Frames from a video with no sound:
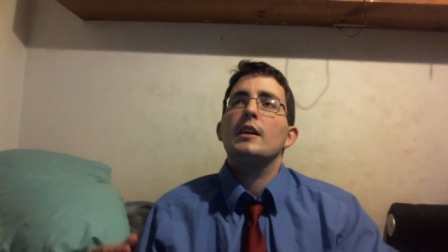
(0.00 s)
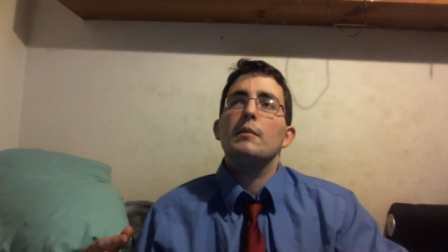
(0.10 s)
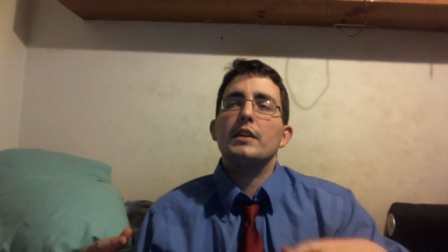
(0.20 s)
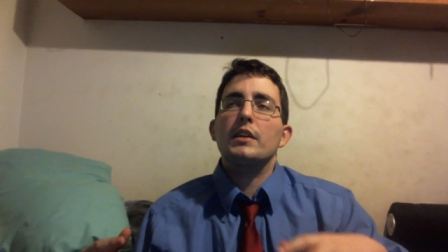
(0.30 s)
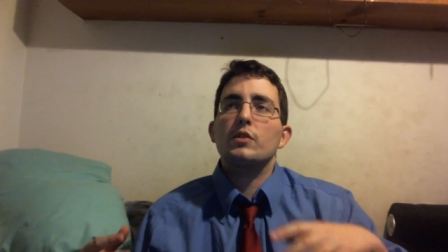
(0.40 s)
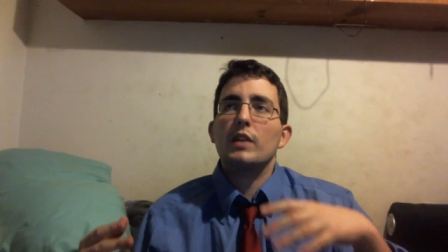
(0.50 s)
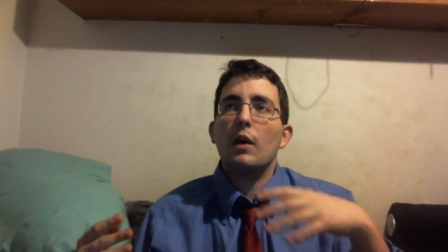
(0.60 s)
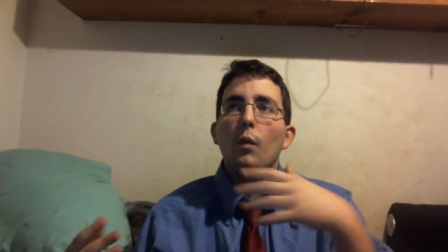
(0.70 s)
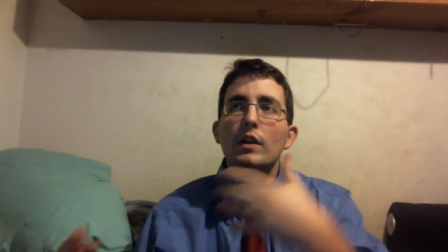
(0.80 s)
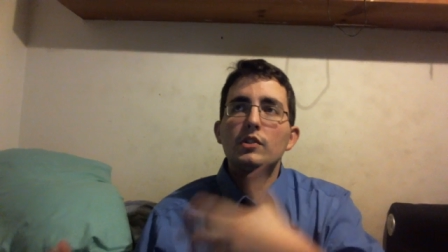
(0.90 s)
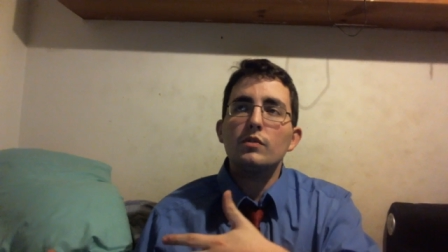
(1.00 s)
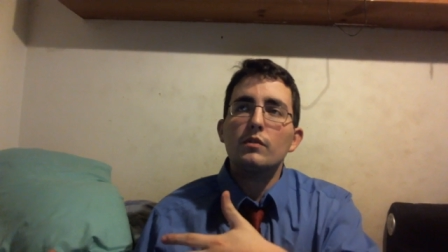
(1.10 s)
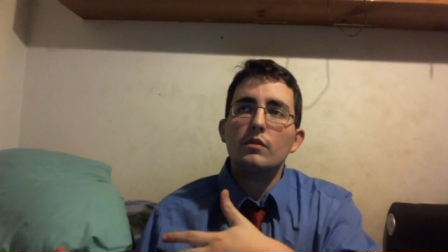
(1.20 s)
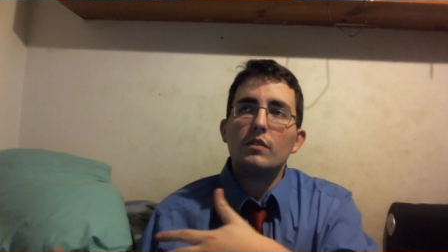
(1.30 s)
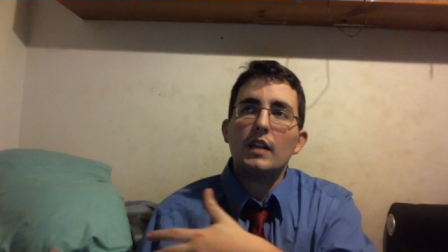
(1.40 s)
Because when I want to
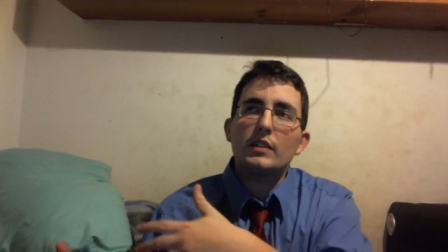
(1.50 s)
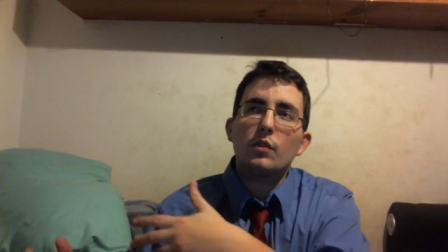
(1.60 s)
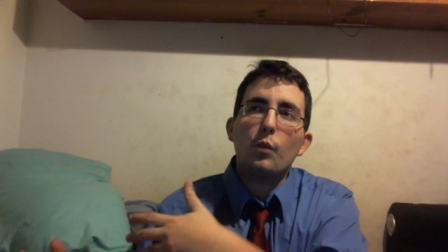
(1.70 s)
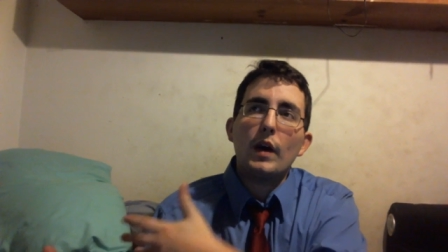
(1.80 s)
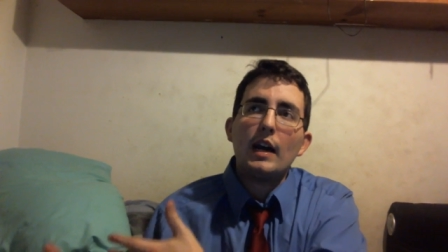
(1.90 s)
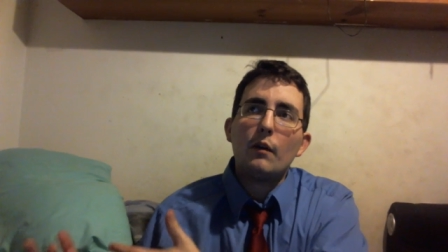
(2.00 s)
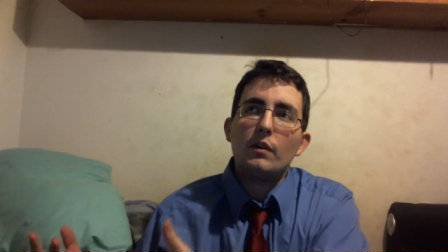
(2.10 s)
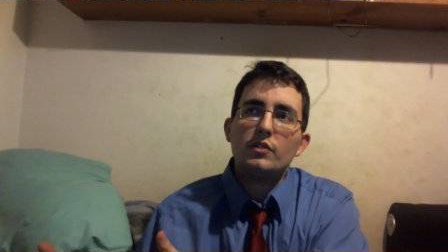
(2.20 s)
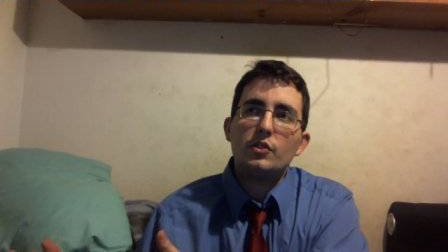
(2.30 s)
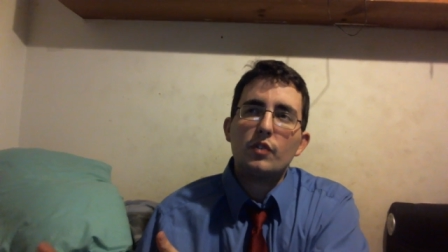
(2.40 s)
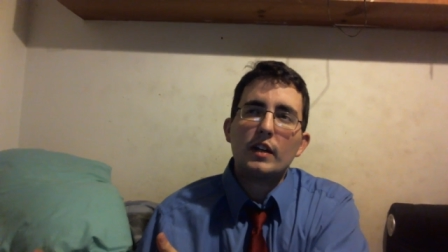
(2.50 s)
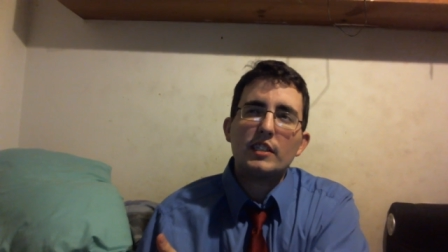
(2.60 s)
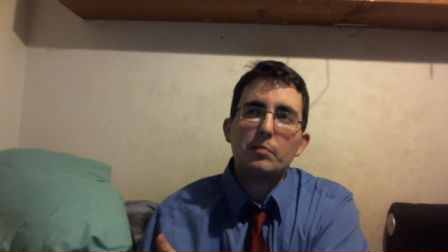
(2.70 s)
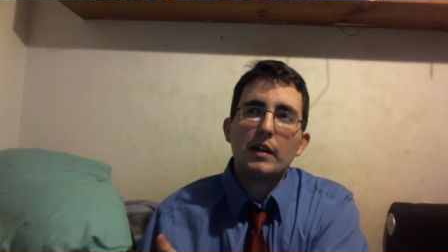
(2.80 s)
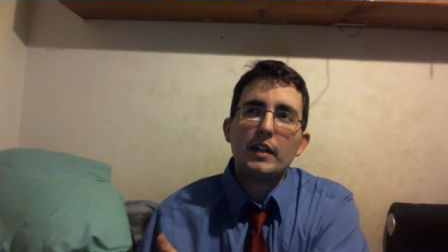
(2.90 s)
like the way I want to try and
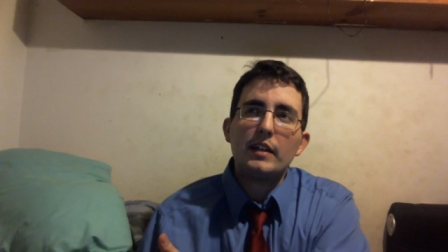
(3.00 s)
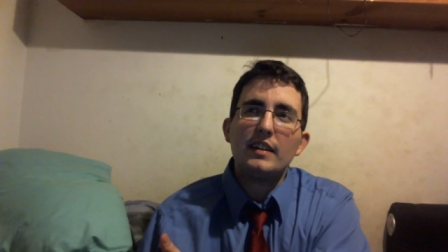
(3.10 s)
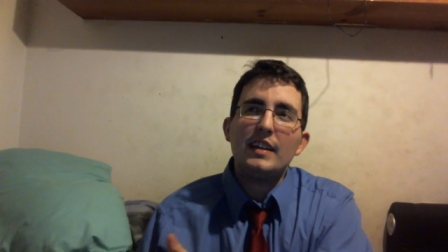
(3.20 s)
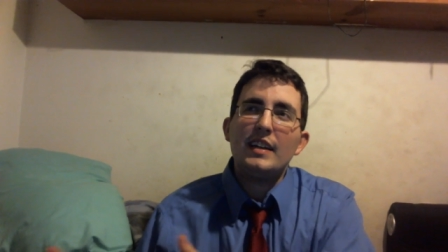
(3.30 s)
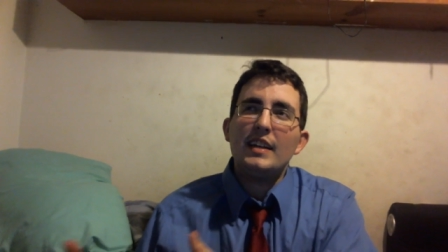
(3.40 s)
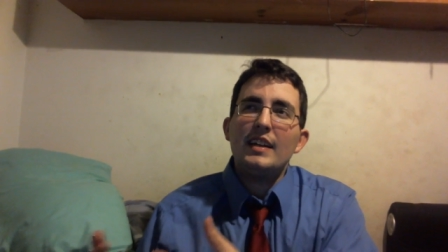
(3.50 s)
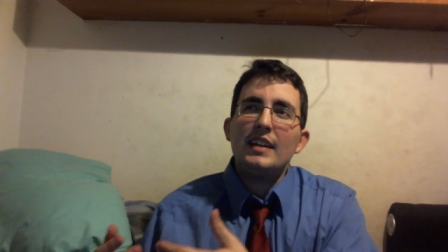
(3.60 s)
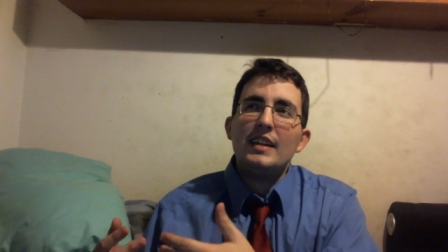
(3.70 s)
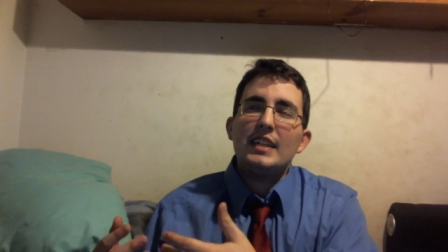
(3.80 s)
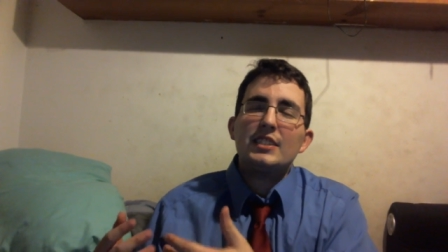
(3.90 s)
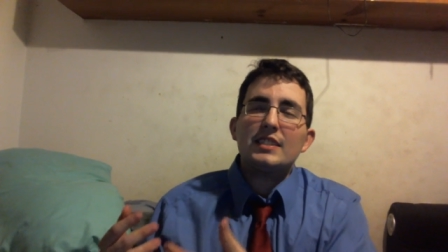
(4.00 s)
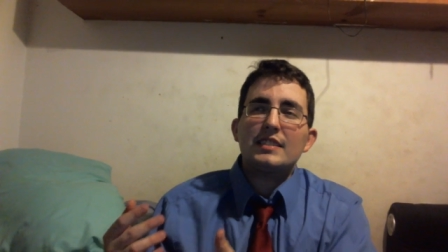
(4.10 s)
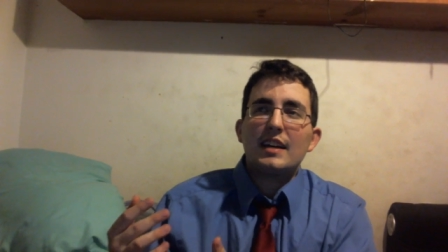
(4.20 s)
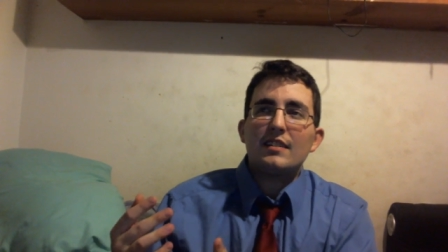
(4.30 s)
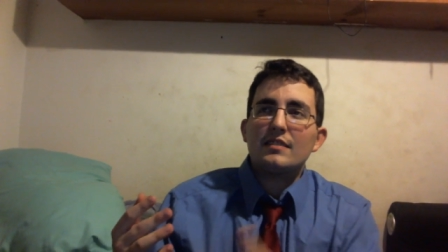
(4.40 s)
explain it, it just
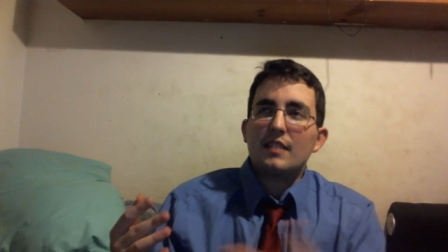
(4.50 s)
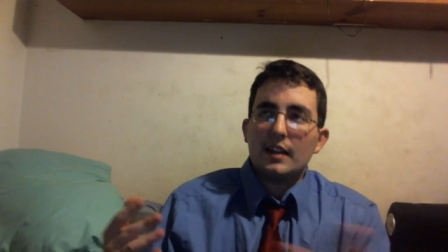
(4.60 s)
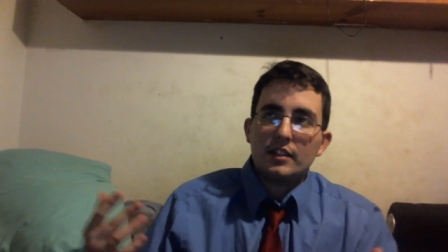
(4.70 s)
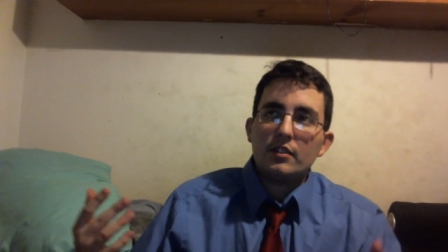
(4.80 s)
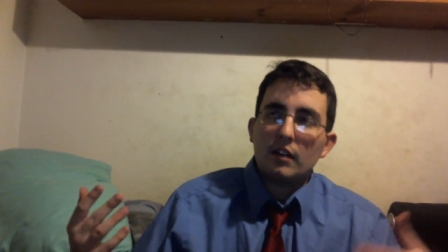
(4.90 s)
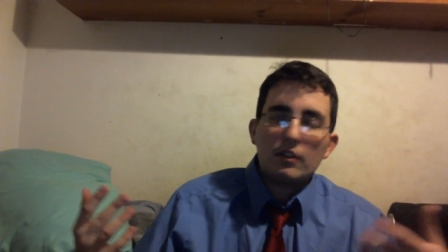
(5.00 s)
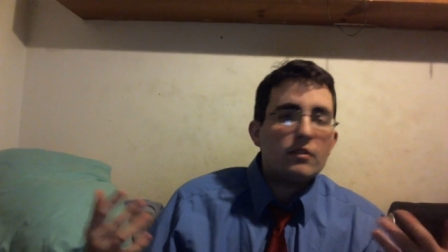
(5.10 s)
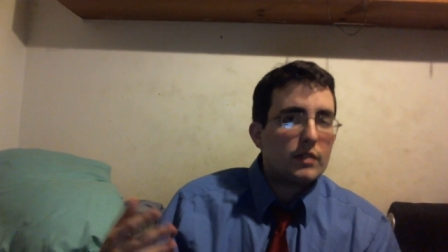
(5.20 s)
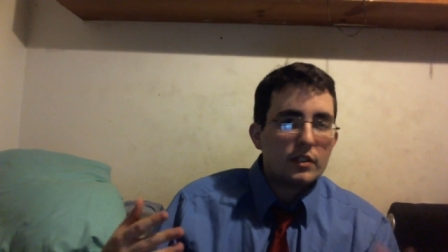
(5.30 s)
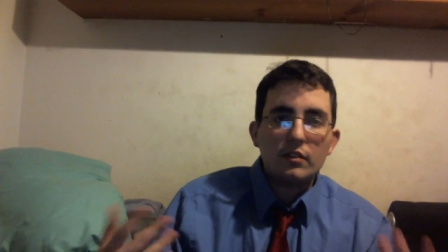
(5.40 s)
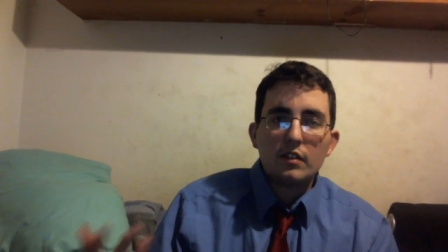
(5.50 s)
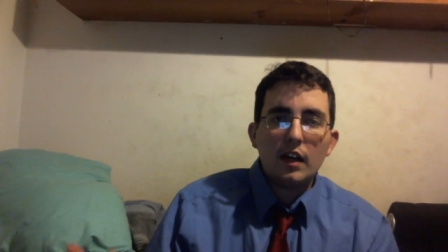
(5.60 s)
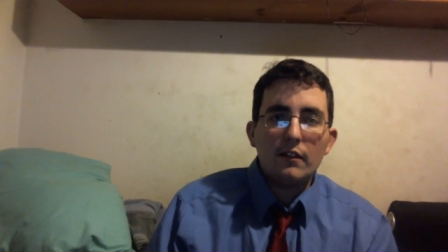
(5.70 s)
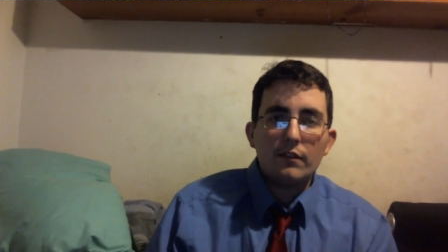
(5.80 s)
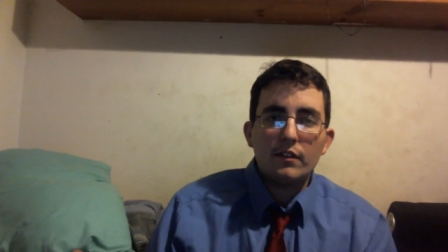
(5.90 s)
sounds like you know when you're in
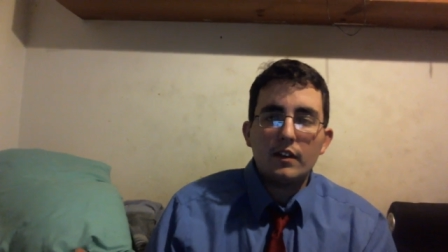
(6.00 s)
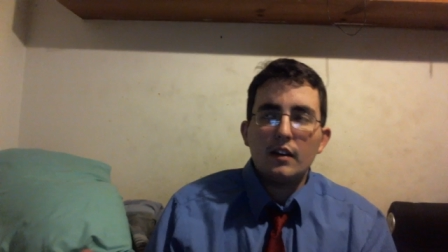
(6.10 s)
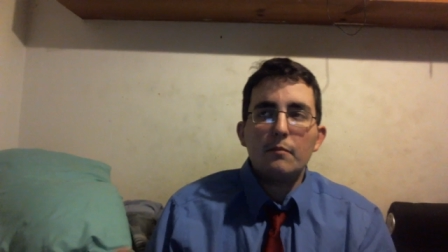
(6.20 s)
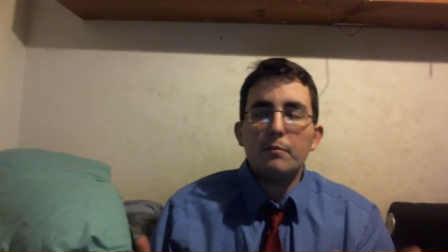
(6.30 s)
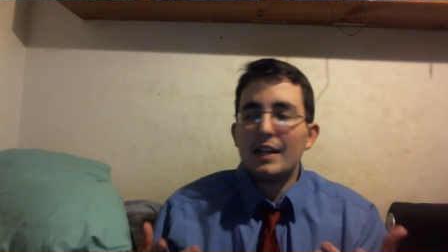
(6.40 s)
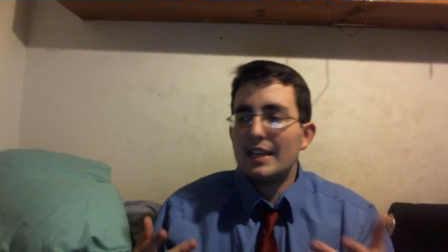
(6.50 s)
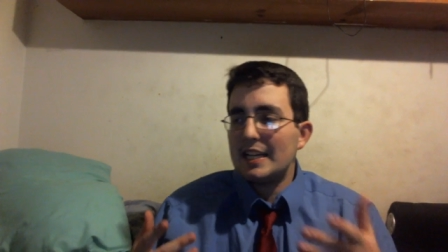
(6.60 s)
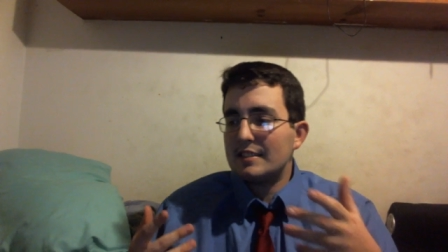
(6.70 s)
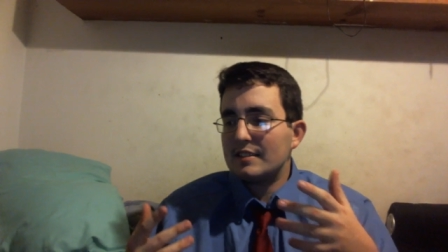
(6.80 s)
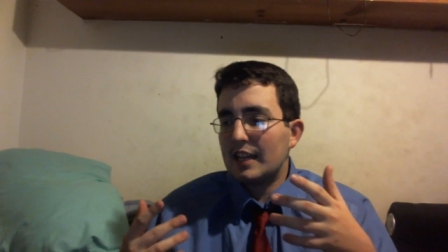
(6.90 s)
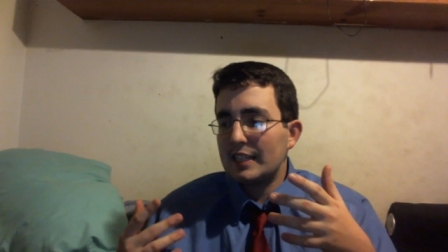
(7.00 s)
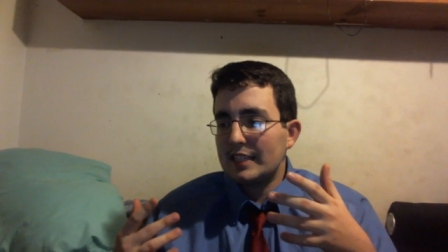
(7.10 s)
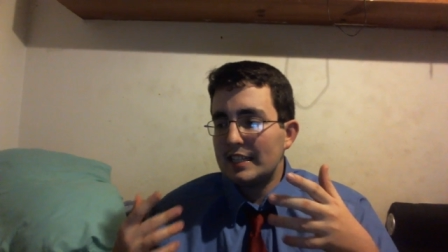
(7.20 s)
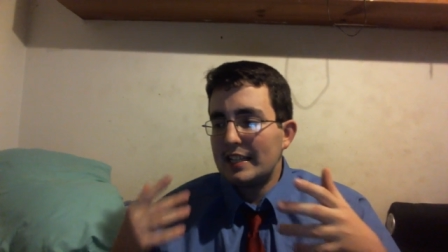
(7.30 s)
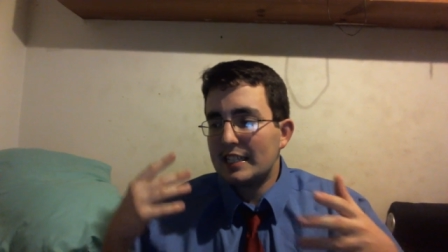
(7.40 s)
love, but it's like
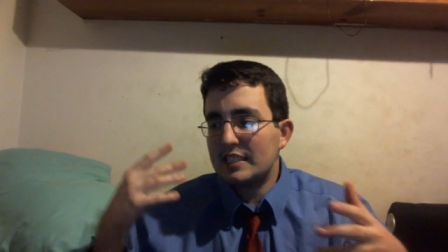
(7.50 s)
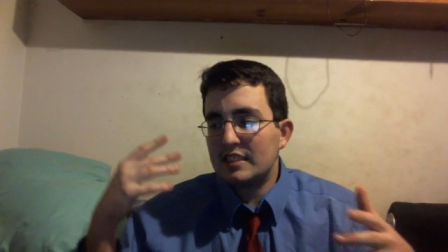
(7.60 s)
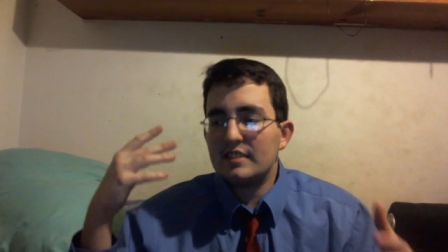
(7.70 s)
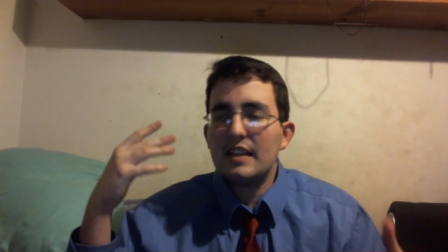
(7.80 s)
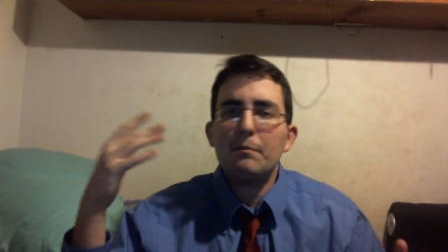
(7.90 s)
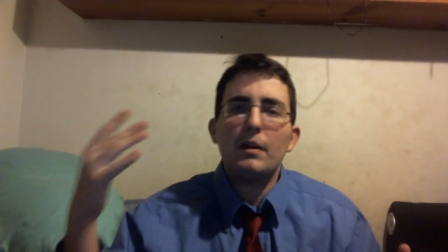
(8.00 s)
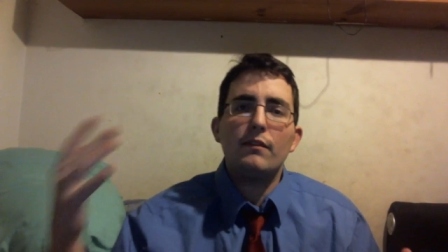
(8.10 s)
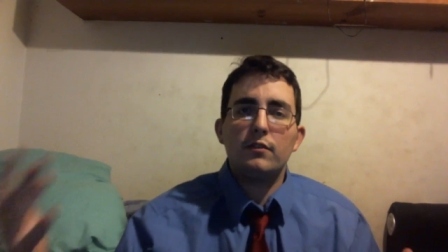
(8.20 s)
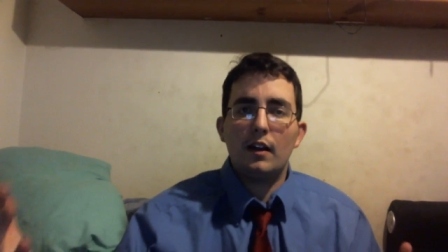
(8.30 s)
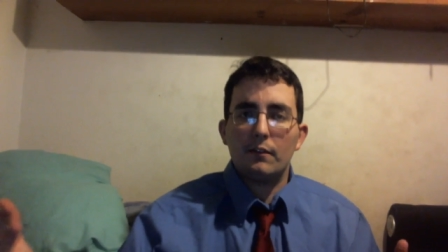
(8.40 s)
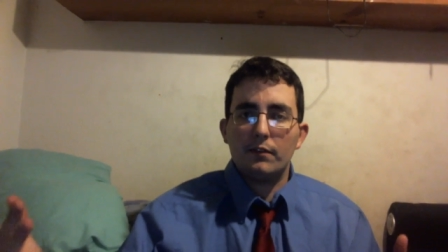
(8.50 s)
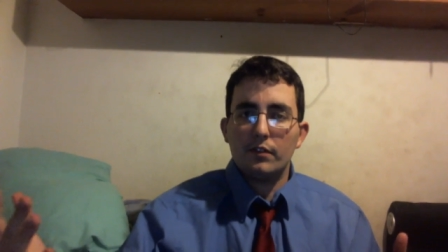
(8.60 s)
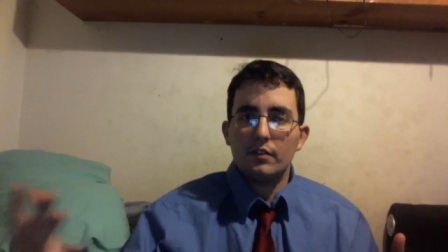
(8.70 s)
that next step of love.